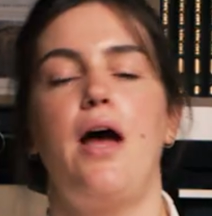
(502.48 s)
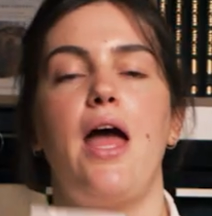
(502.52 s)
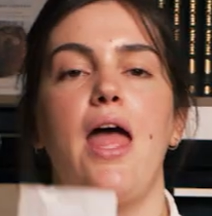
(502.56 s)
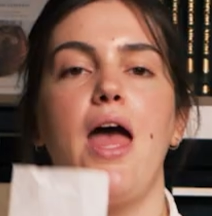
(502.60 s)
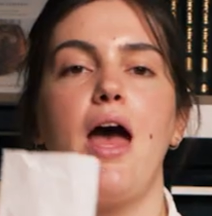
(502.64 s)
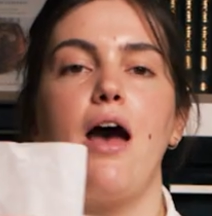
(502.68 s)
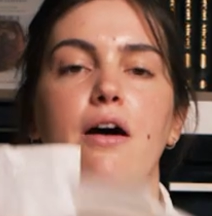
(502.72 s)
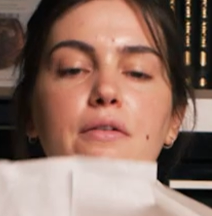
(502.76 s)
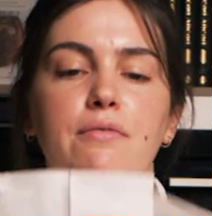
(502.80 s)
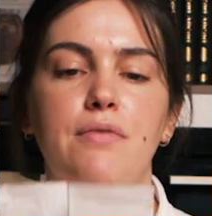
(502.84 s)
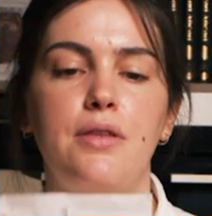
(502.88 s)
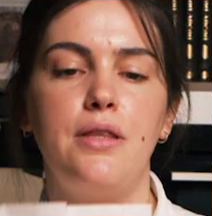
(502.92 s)

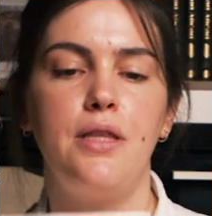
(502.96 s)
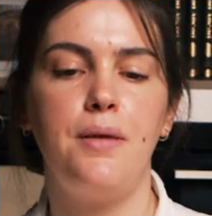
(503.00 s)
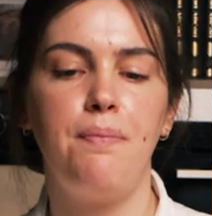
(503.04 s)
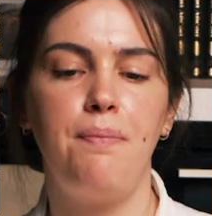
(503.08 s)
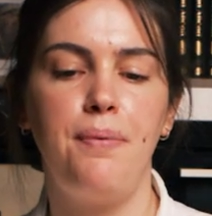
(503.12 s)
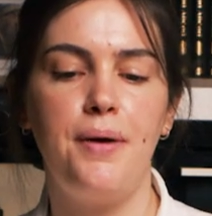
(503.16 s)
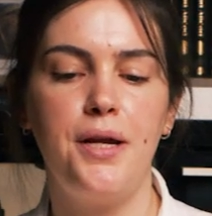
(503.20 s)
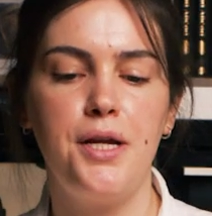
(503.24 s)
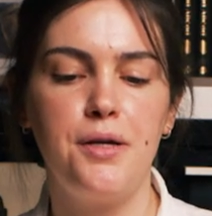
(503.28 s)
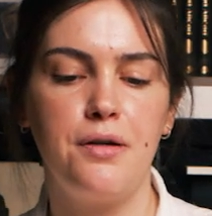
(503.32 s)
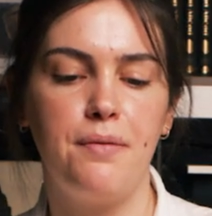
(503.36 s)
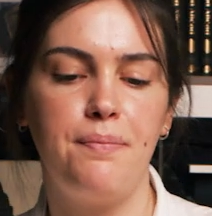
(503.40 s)
have the
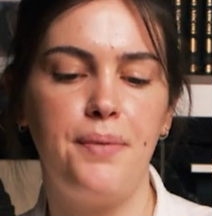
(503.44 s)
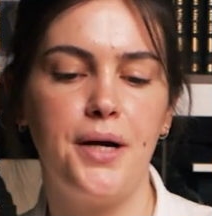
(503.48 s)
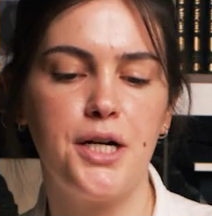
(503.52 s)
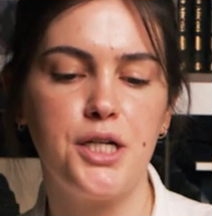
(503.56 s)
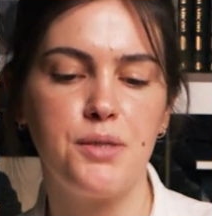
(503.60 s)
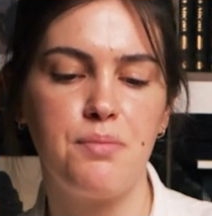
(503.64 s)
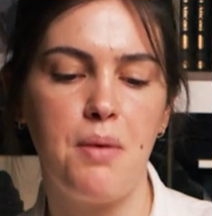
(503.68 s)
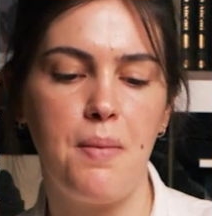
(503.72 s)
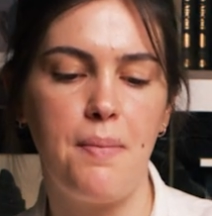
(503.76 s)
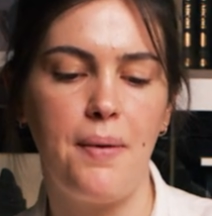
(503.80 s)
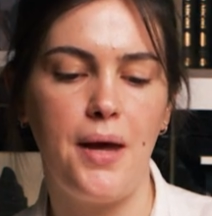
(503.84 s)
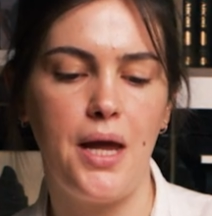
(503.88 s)

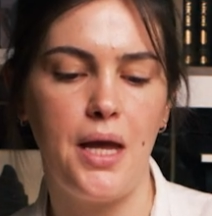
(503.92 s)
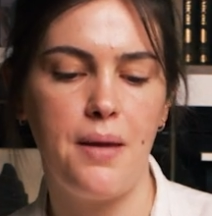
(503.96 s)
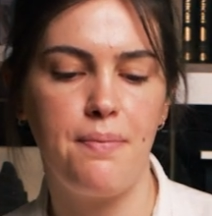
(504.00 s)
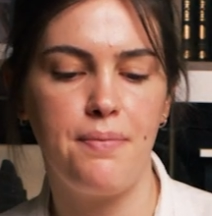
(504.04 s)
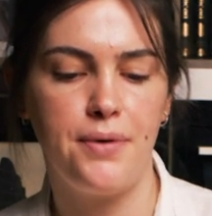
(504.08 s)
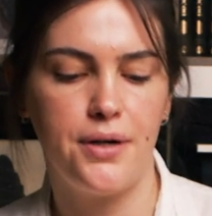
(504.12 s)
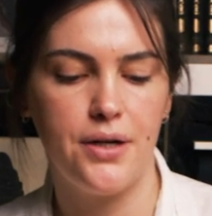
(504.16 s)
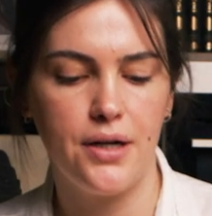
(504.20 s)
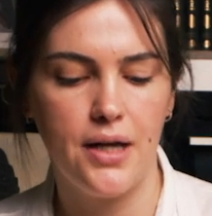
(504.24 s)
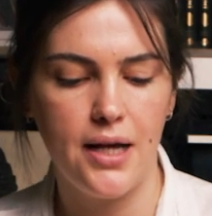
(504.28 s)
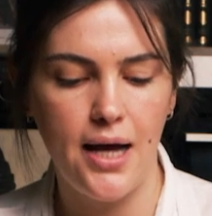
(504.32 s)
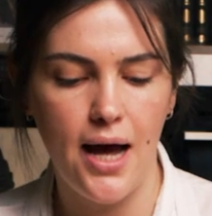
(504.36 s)
parchment
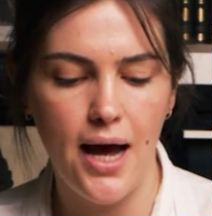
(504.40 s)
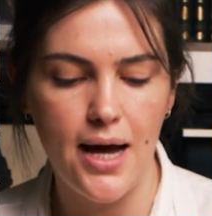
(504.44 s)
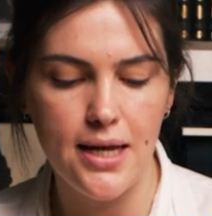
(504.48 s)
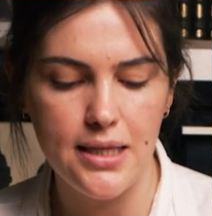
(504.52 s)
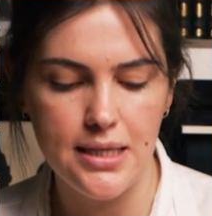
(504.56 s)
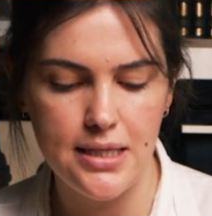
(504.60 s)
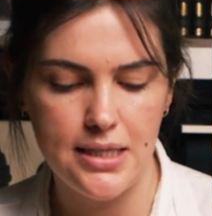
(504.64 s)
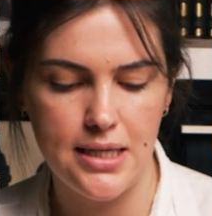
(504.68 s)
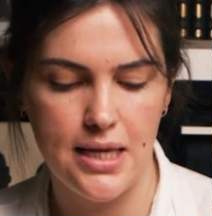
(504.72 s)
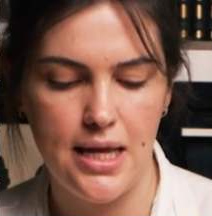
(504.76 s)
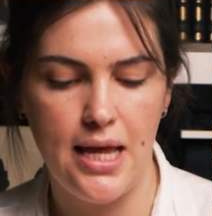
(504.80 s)
paper cut.